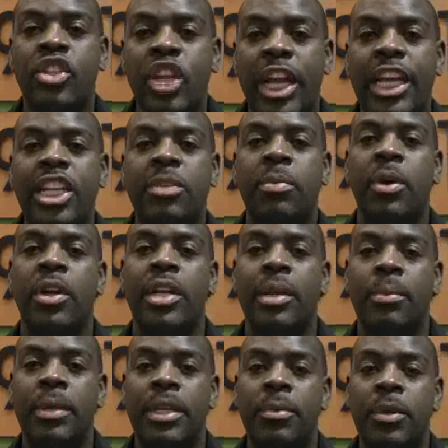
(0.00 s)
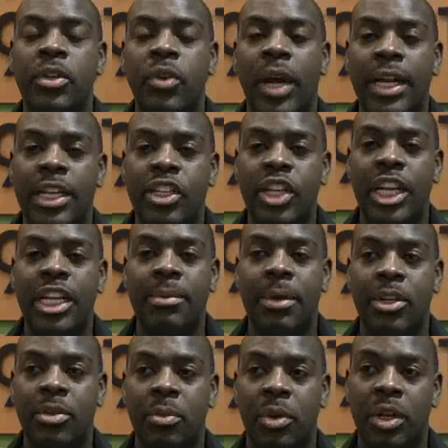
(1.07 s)
change period that we tried to change
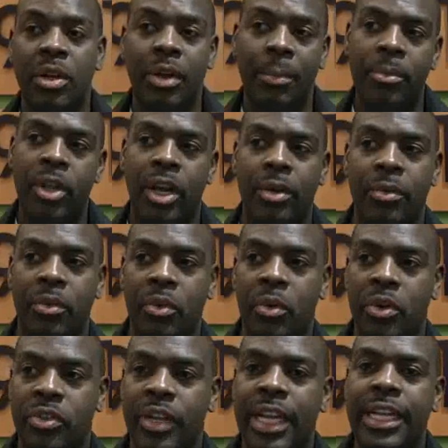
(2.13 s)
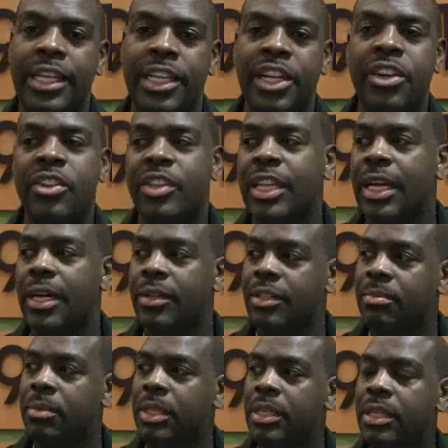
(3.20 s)
Metro Morning, and I'm talking over the course of 8 years now.
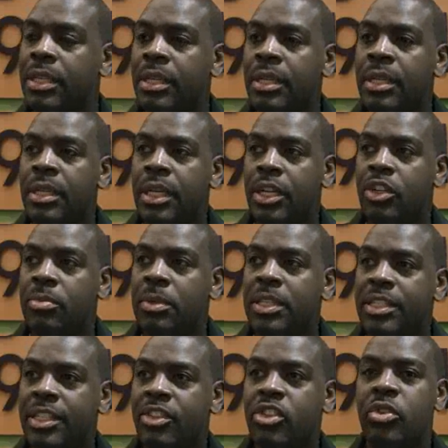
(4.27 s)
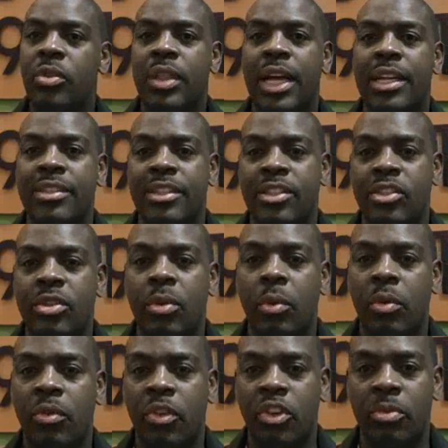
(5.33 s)
It's been since 2002
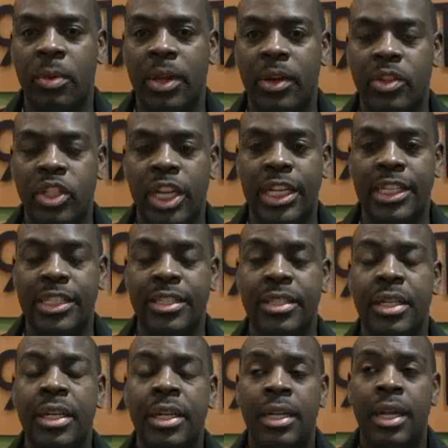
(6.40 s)
when we first made our changes.